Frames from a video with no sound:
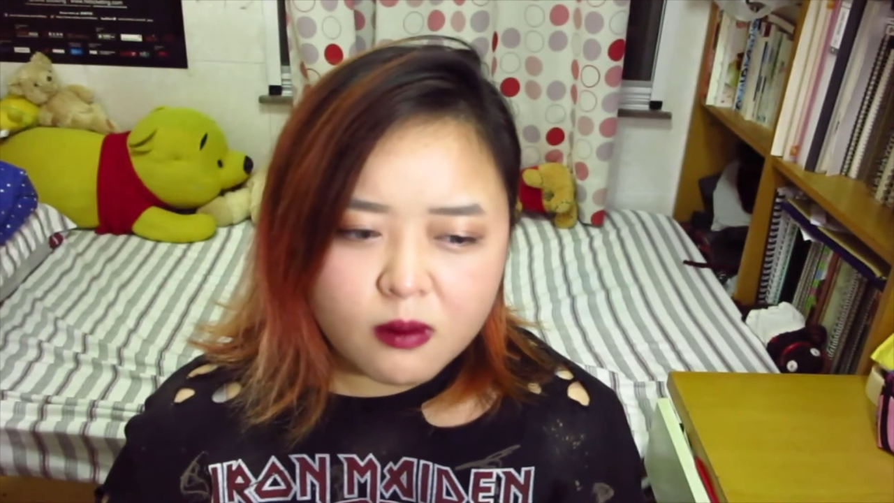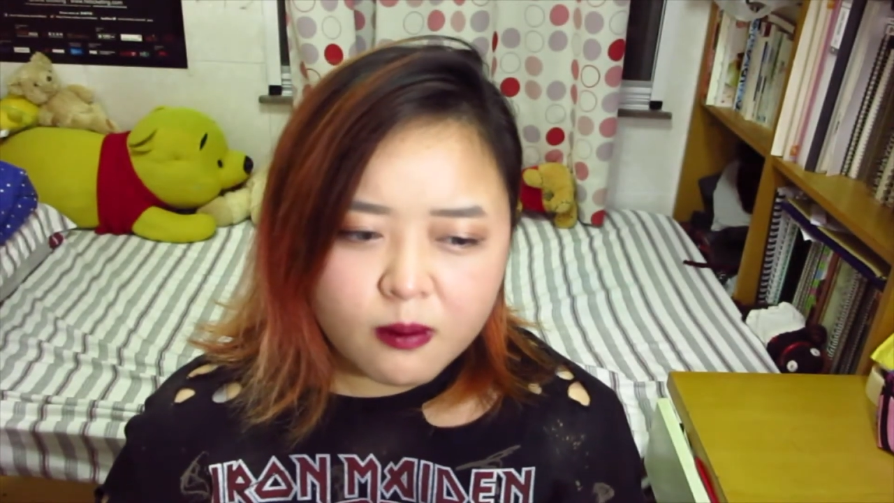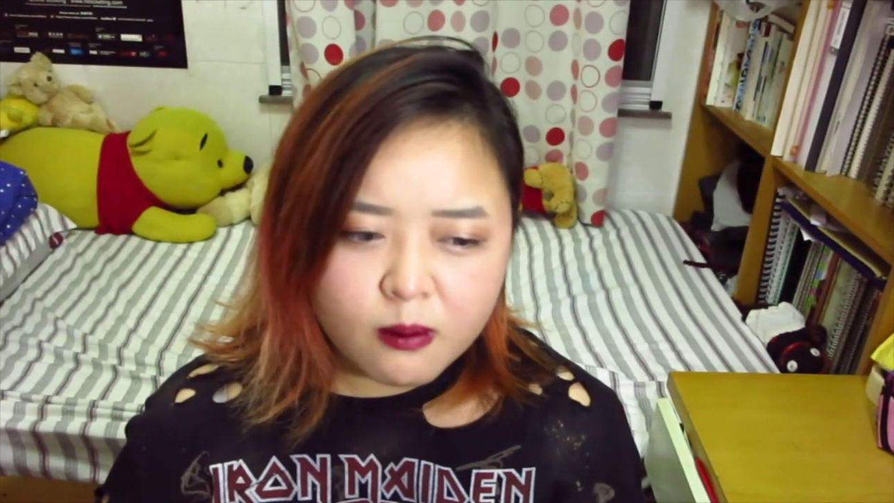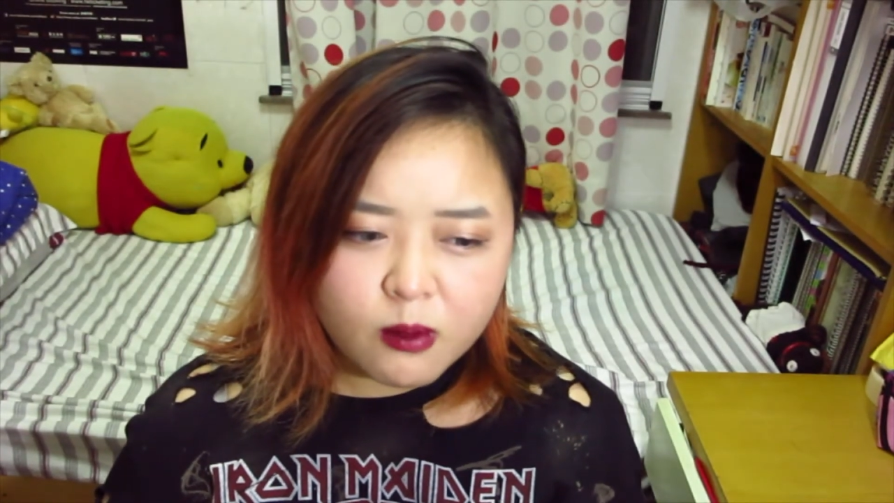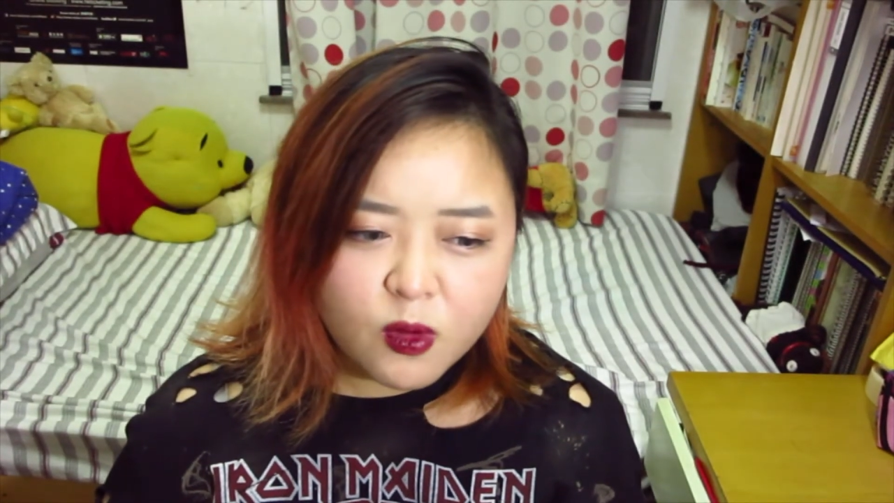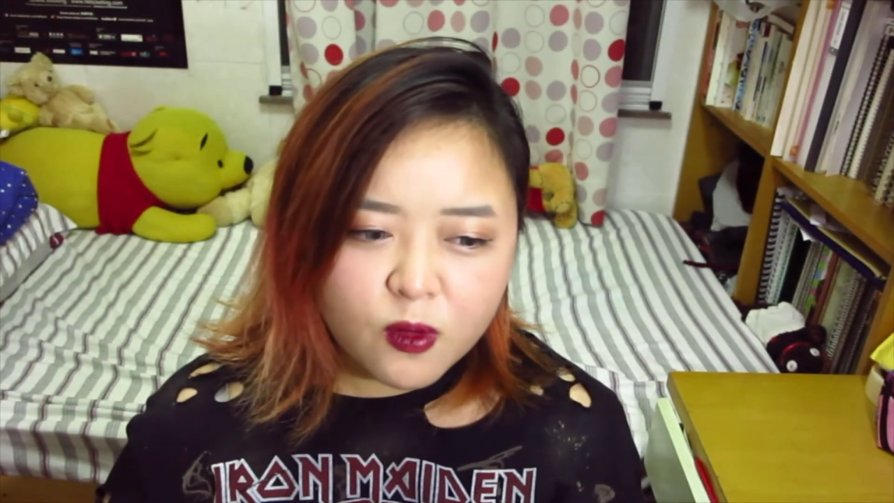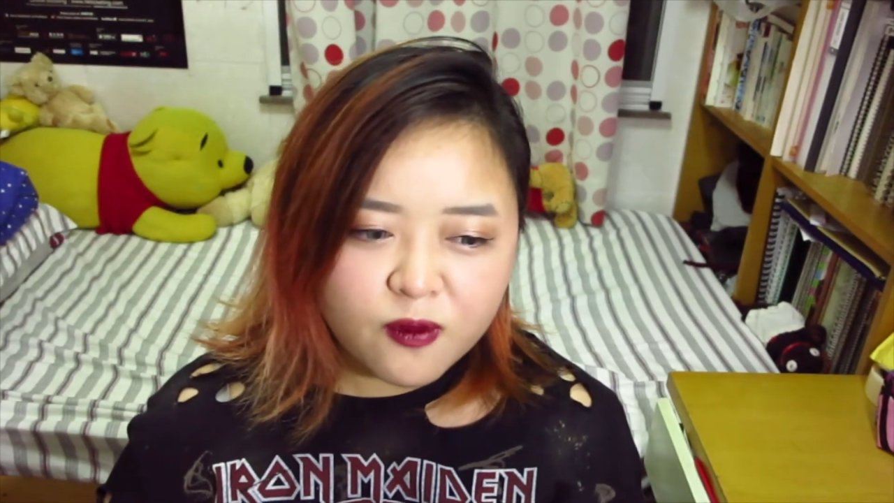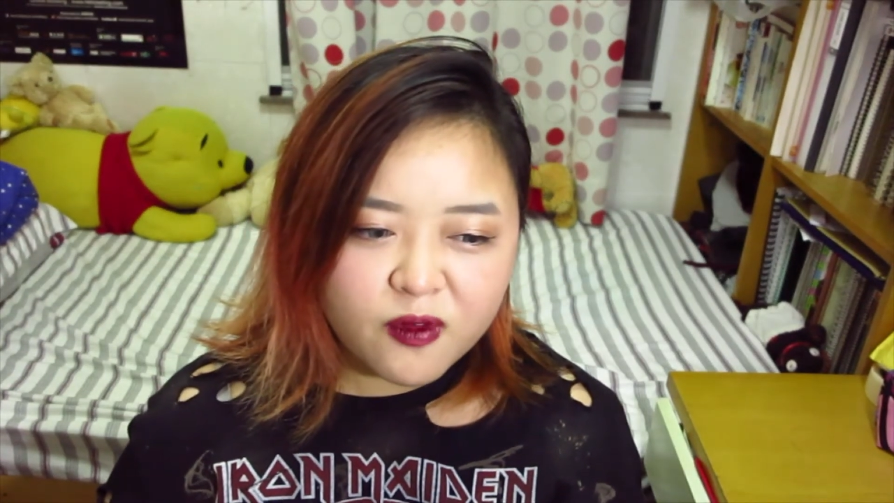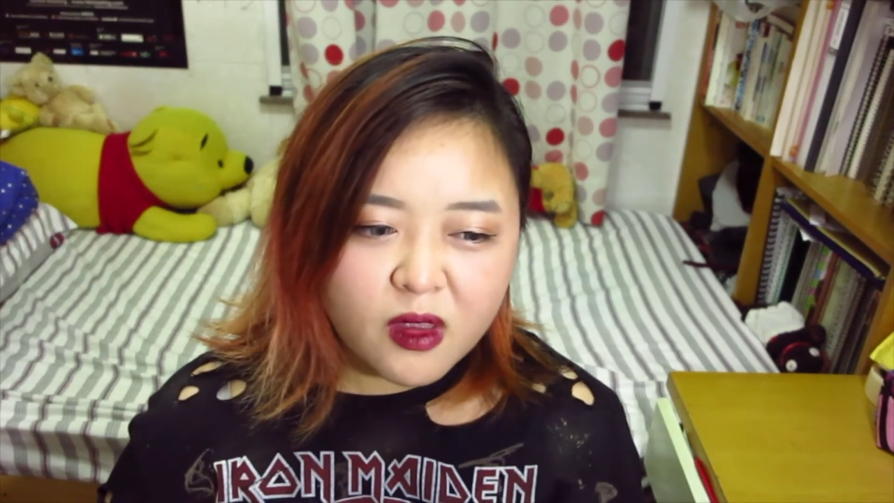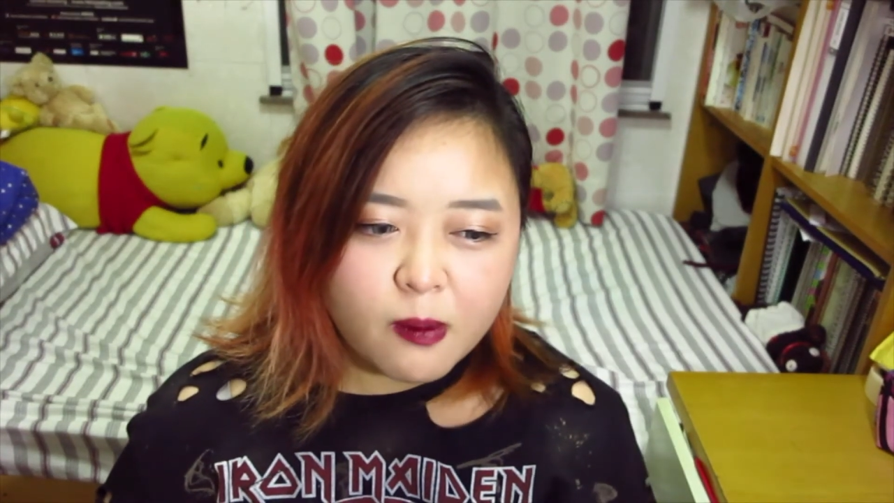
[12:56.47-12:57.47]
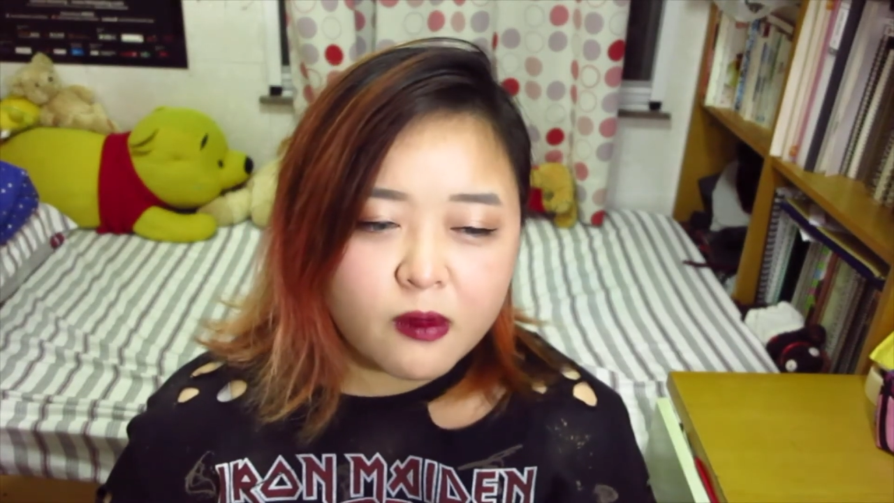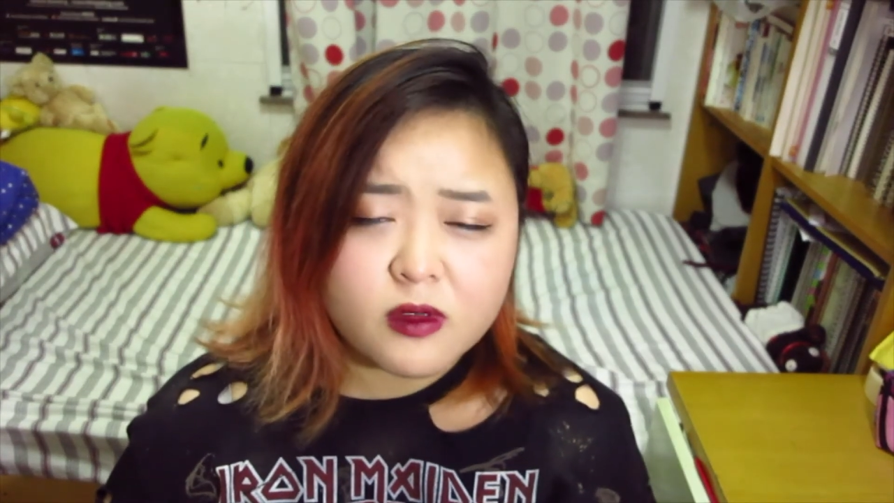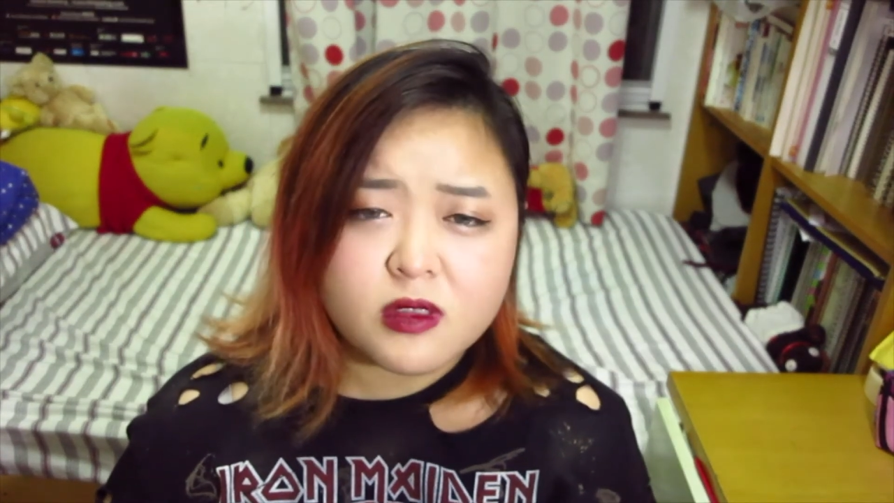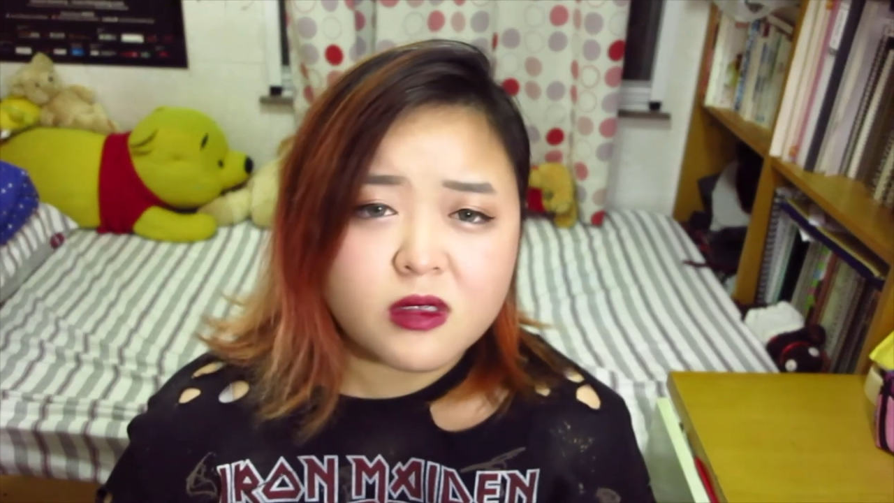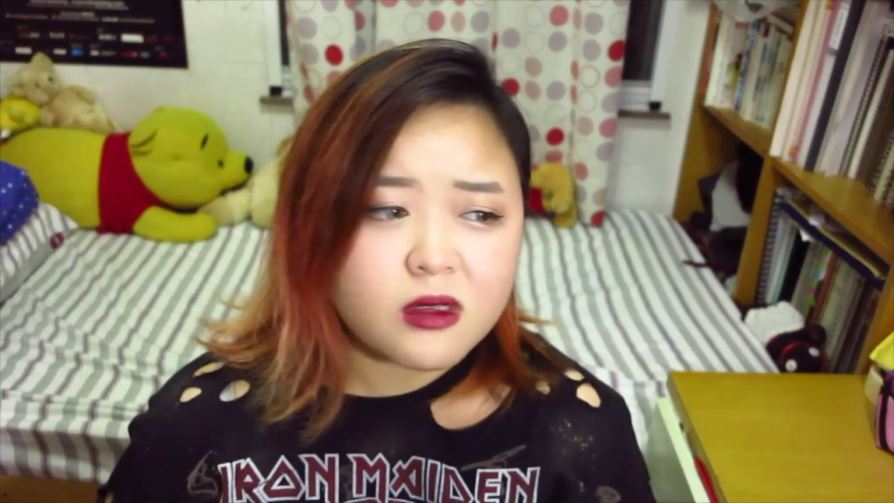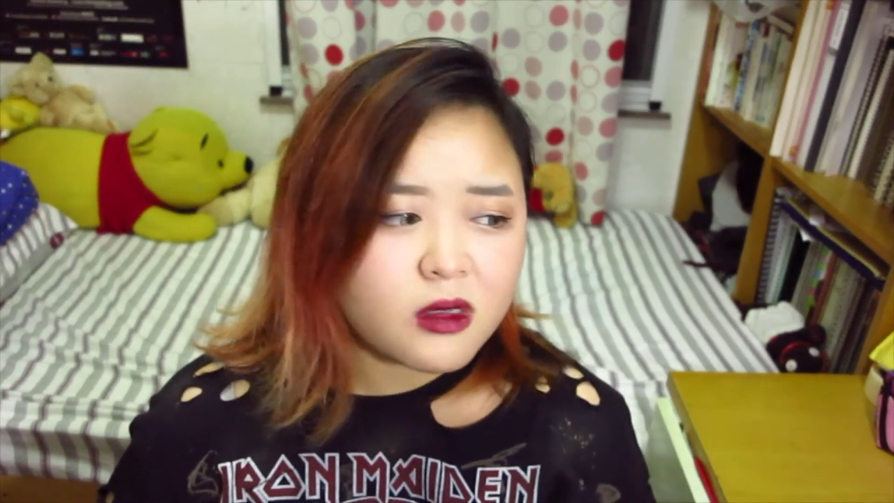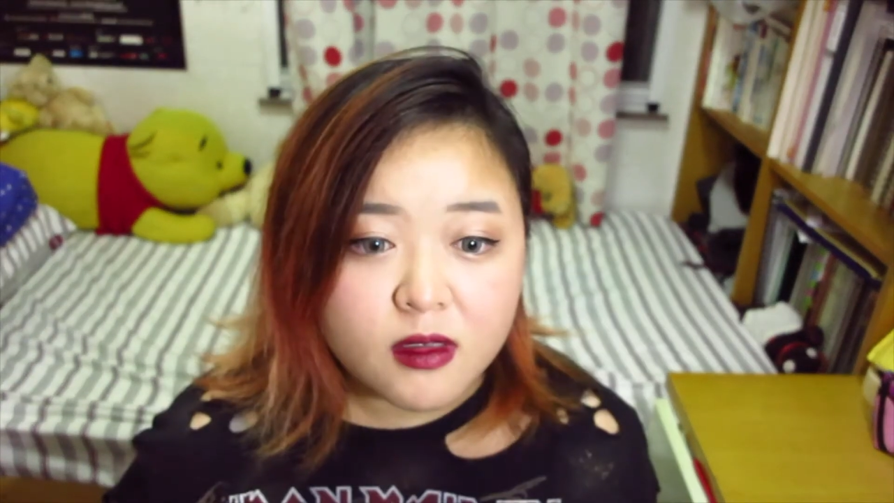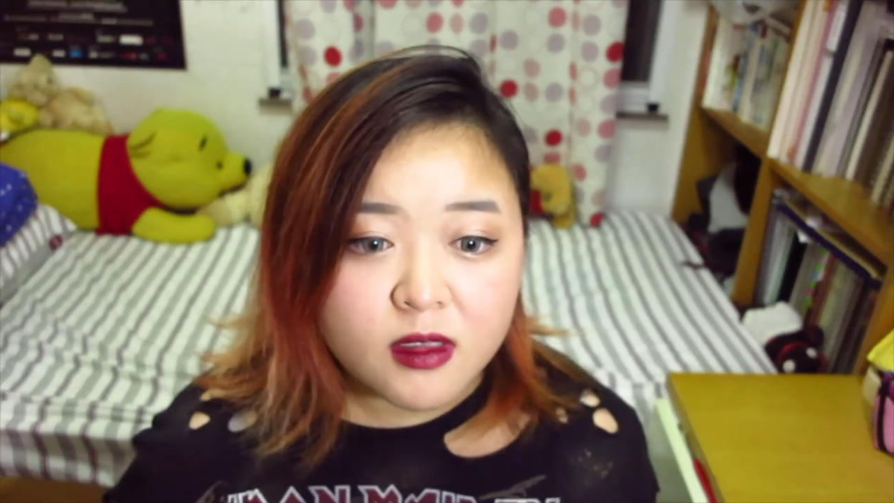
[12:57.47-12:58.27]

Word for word: movie person.